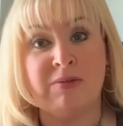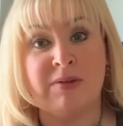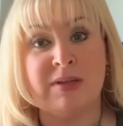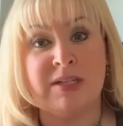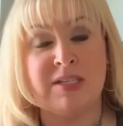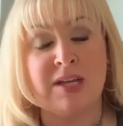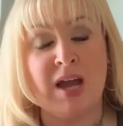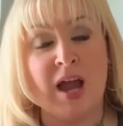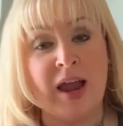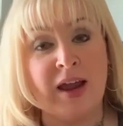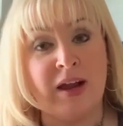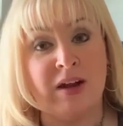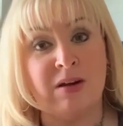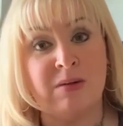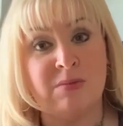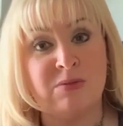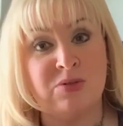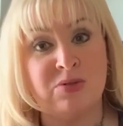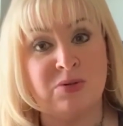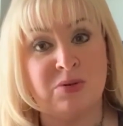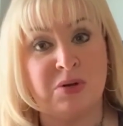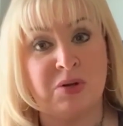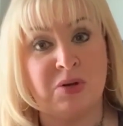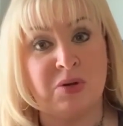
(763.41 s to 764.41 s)
retire them
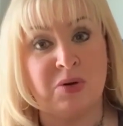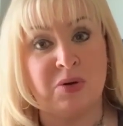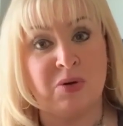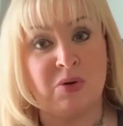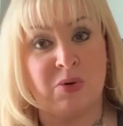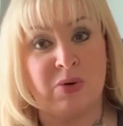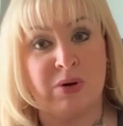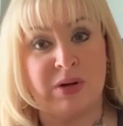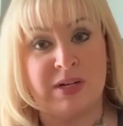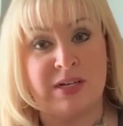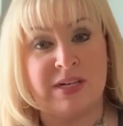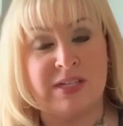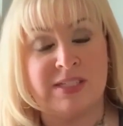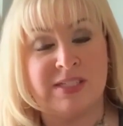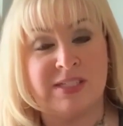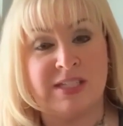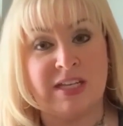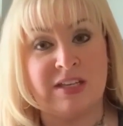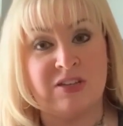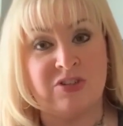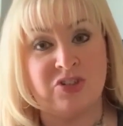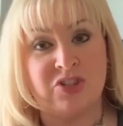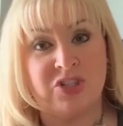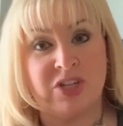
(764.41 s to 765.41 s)
to a good
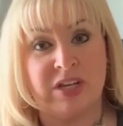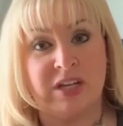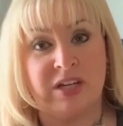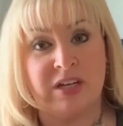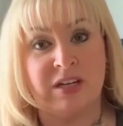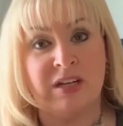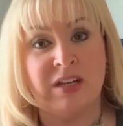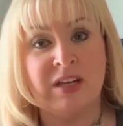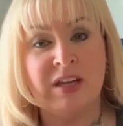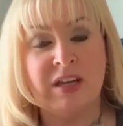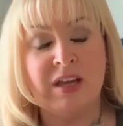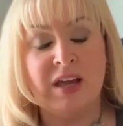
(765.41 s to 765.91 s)
organization,